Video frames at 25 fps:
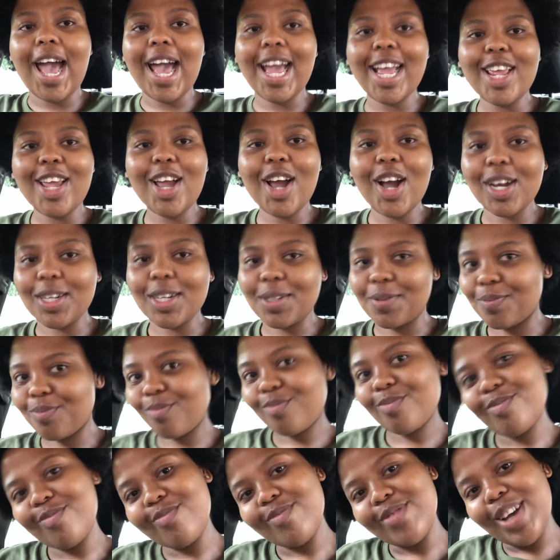And yeah,
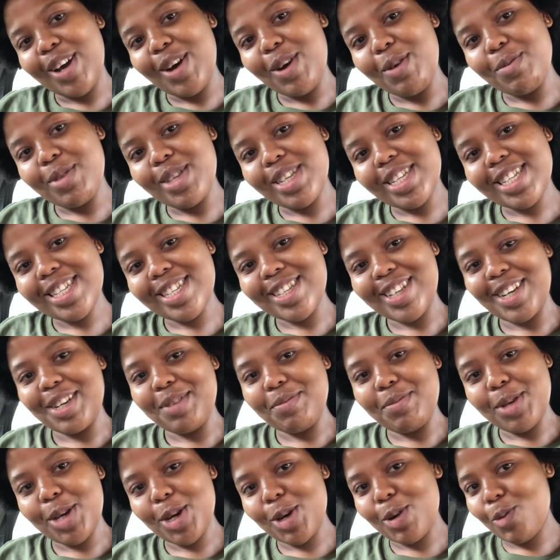I hope this is going to
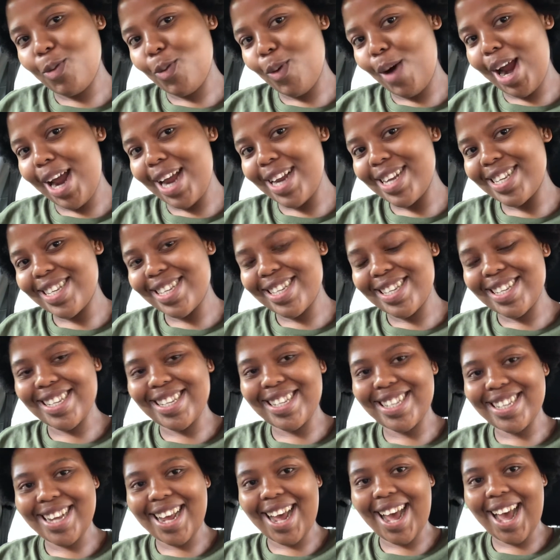be a great
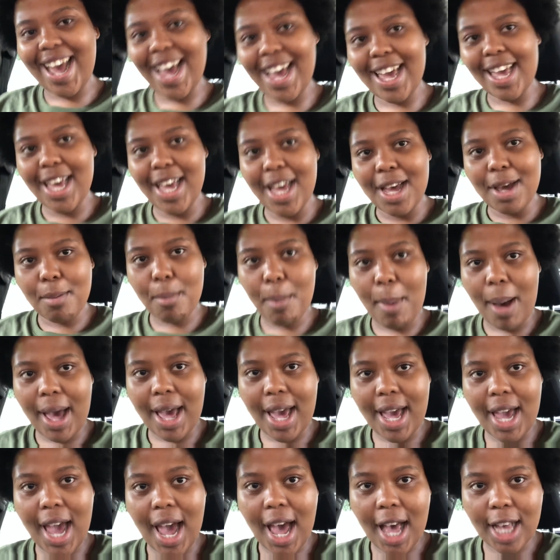day. My
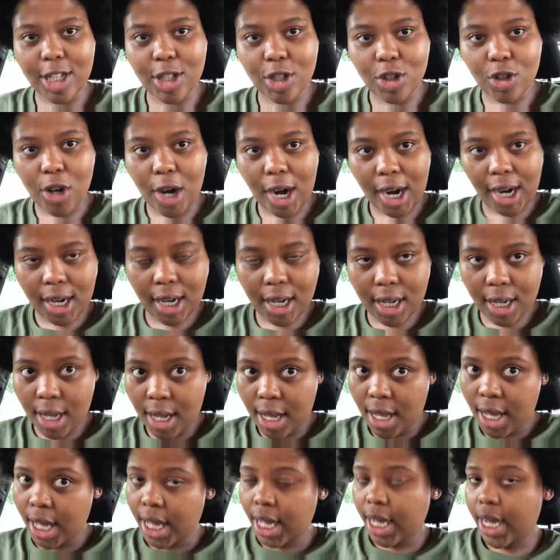hair has shrunk
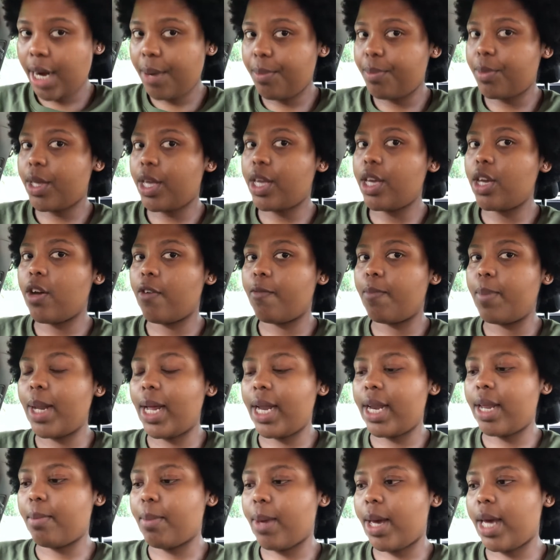and I'm thinking of
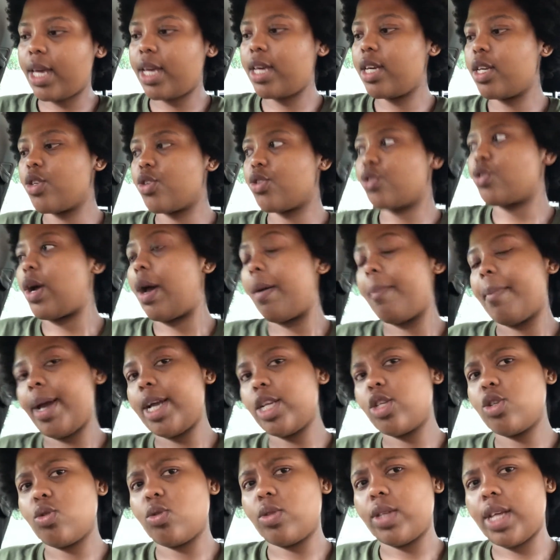plaiting my hair, so I
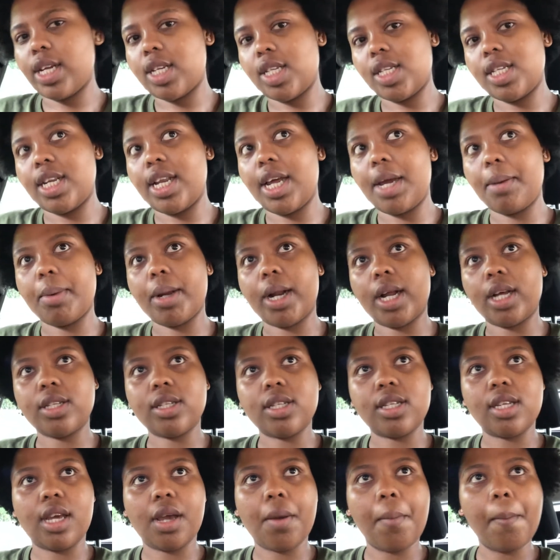might do that today, but I'll
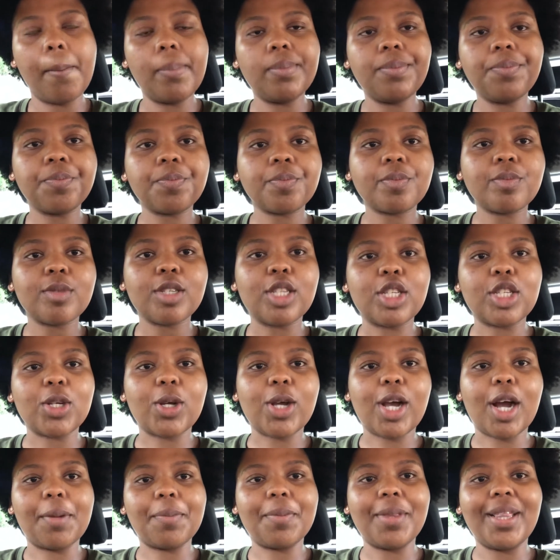see. So
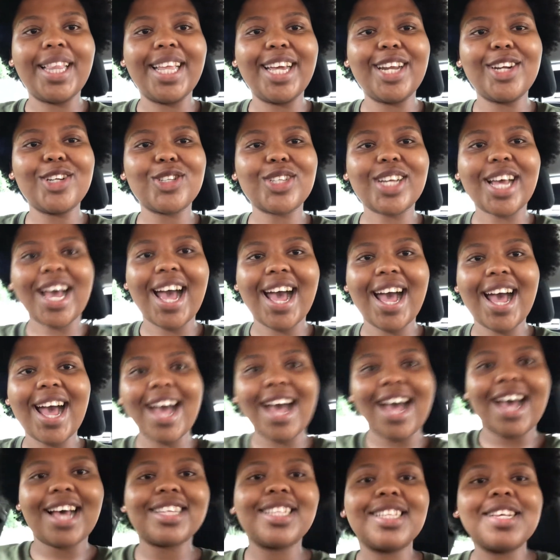yeah, laters
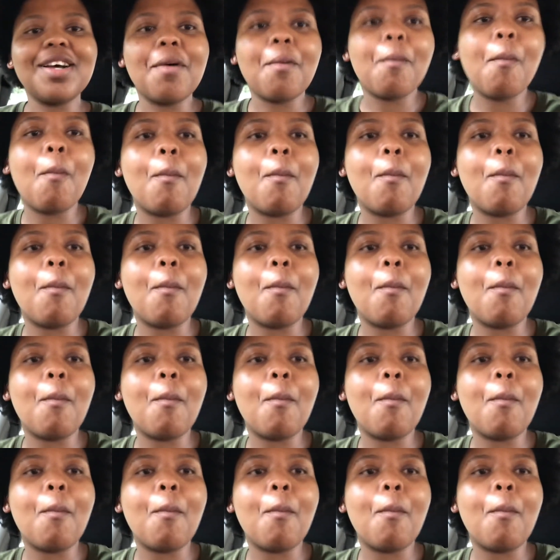guys.